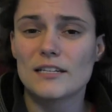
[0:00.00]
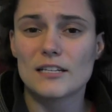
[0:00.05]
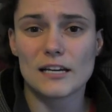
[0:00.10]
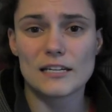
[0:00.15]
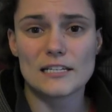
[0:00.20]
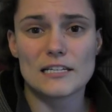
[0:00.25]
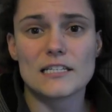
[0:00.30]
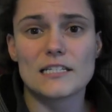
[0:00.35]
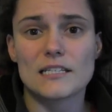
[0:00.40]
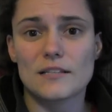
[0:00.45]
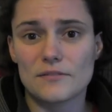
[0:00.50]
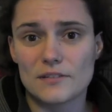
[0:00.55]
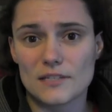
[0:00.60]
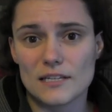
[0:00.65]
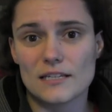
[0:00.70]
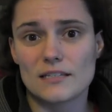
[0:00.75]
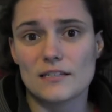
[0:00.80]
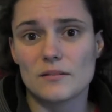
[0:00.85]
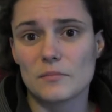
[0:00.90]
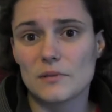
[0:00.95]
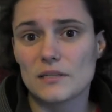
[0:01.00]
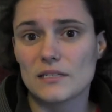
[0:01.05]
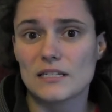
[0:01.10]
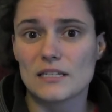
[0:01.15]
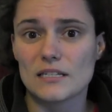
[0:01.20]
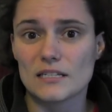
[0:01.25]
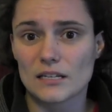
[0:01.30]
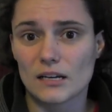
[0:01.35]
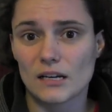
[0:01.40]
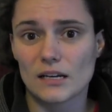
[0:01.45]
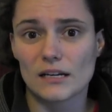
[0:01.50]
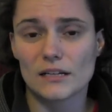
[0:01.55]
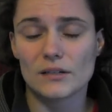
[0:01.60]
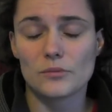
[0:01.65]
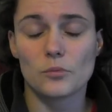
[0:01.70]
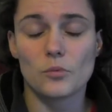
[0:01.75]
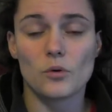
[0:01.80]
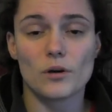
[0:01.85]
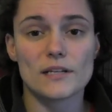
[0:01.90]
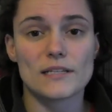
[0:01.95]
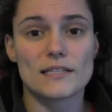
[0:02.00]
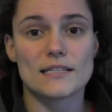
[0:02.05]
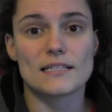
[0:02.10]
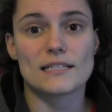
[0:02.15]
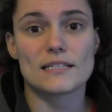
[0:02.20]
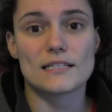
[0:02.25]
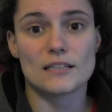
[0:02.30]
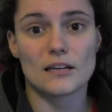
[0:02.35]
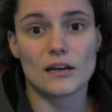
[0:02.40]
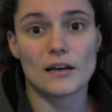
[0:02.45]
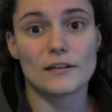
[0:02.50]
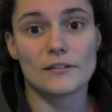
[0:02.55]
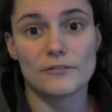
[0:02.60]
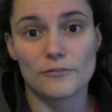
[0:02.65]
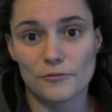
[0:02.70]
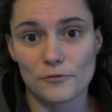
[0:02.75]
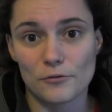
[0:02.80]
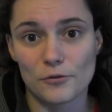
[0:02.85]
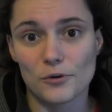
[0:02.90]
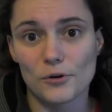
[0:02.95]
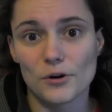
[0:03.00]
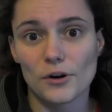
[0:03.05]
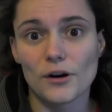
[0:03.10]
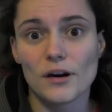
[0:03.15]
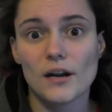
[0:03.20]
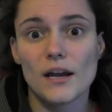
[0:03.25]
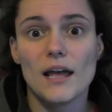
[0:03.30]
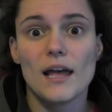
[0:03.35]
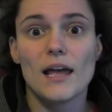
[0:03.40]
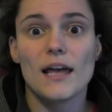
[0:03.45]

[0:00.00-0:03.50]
digestive system is designed, what it's designed for